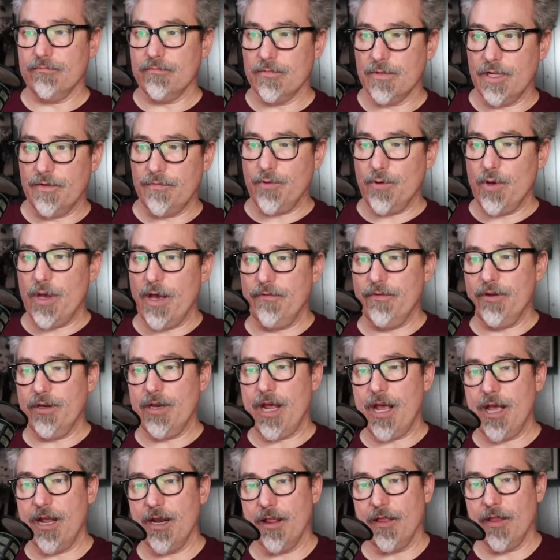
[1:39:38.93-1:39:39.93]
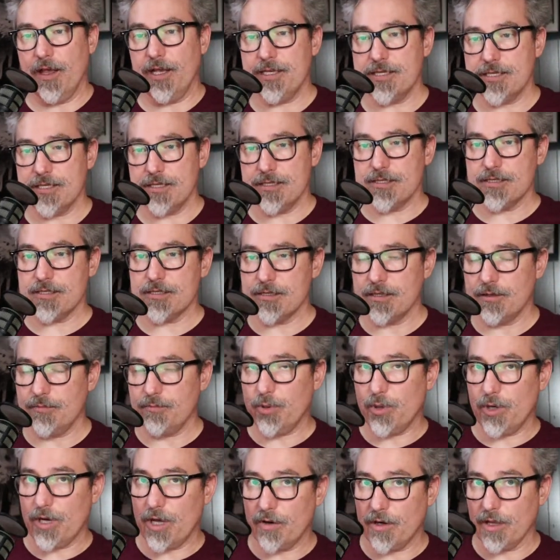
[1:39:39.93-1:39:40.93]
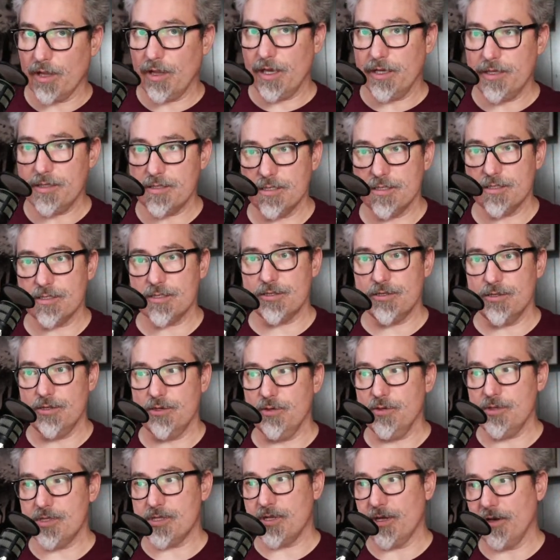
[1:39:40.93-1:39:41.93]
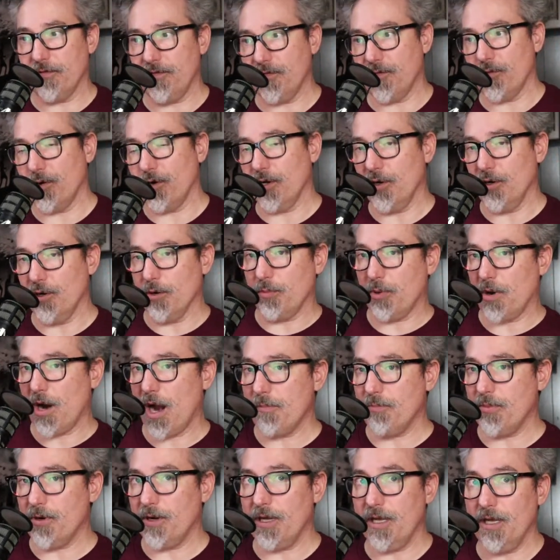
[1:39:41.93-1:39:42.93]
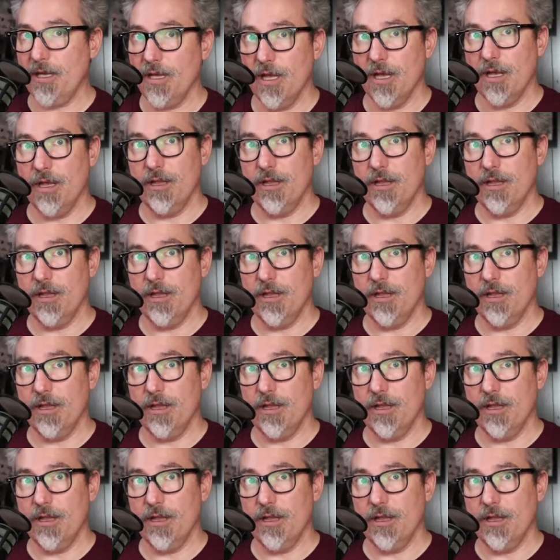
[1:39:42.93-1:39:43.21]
if you haven't had a license and put out a license to do stuff for your property,